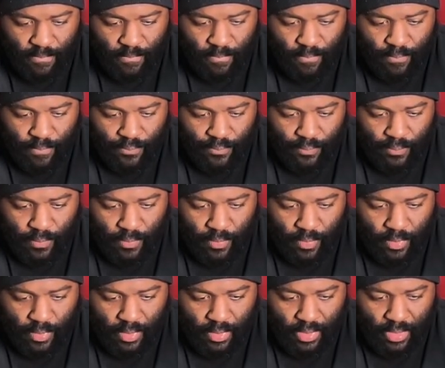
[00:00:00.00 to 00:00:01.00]

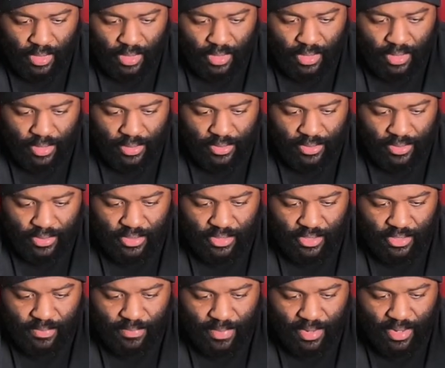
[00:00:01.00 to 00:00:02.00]
And these are
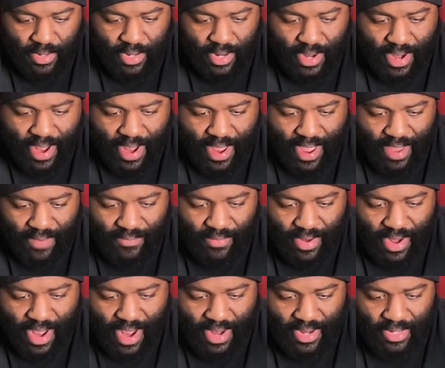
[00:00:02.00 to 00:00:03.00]
suspended, and I have
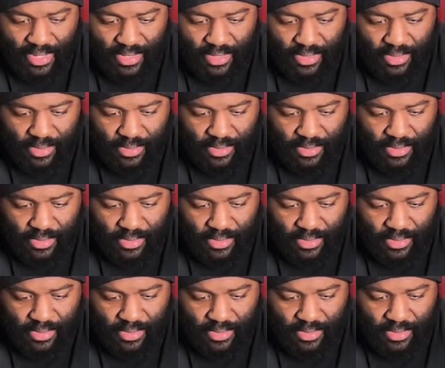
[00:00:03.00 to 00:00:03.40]
not